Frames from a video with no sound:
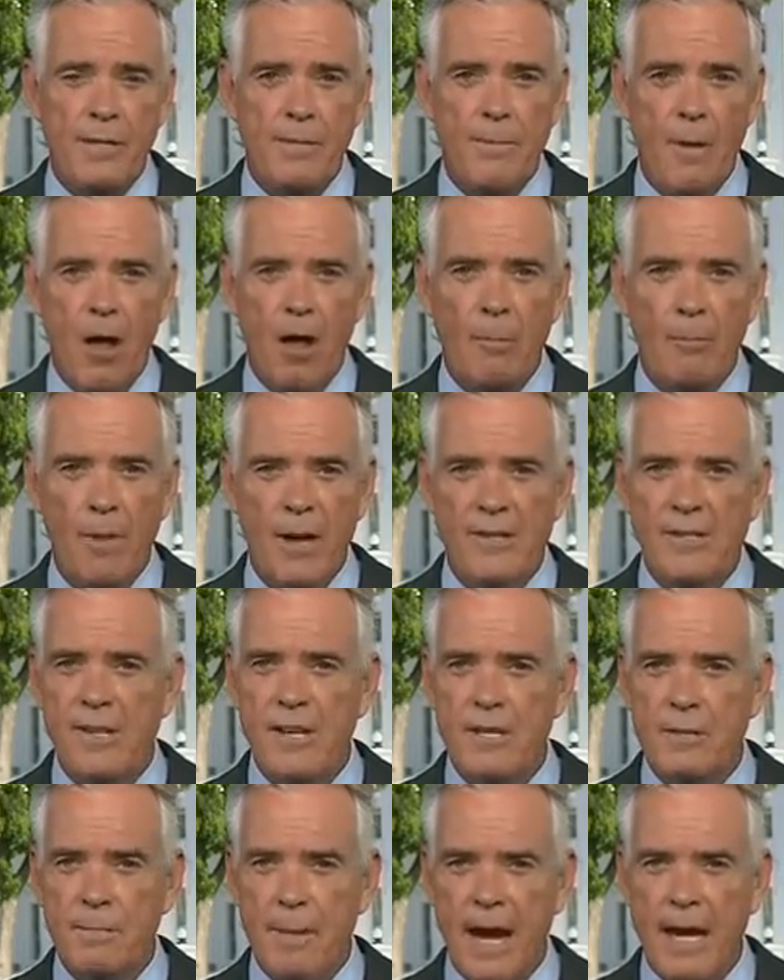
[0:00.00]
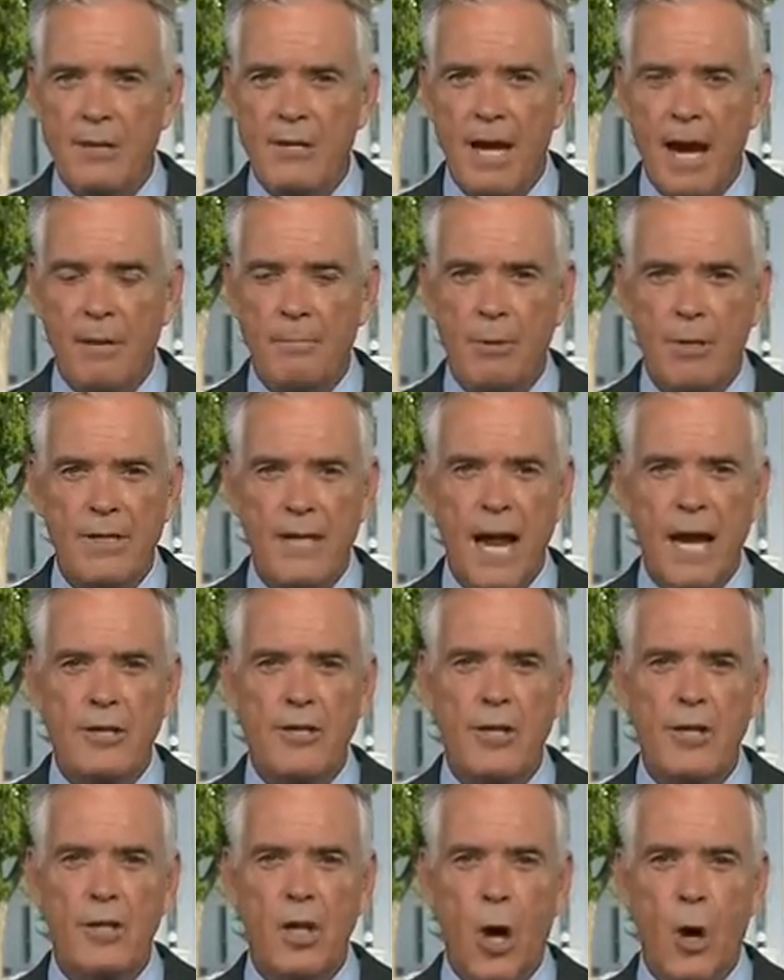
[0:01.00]
small business paycheck
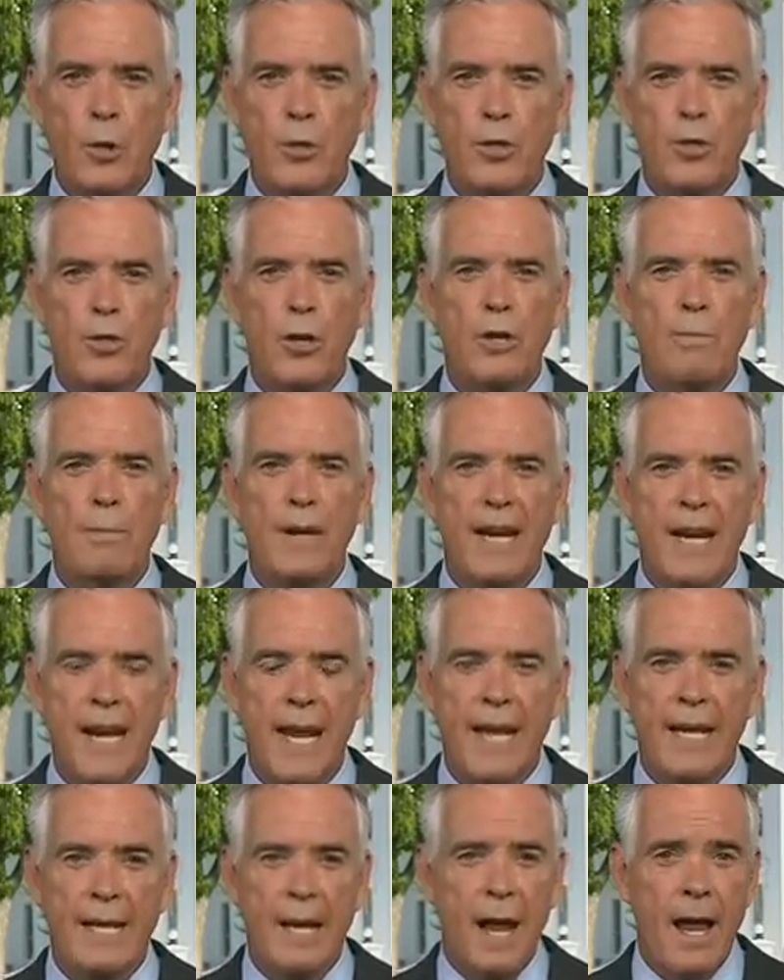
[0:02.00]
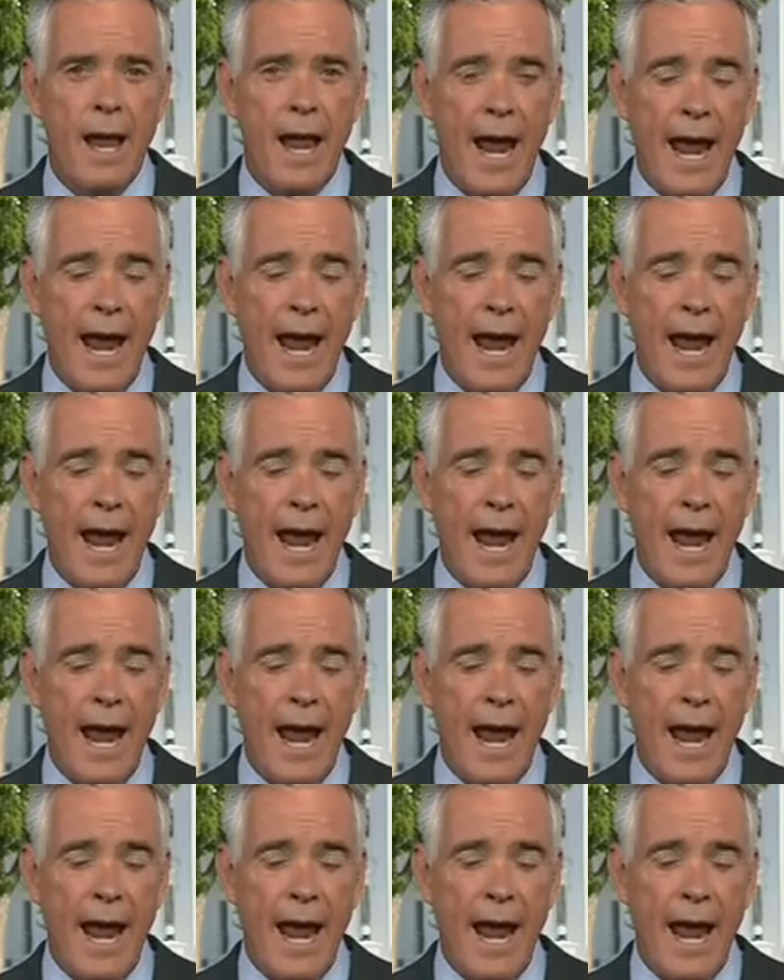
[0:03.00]
protection loans could be hit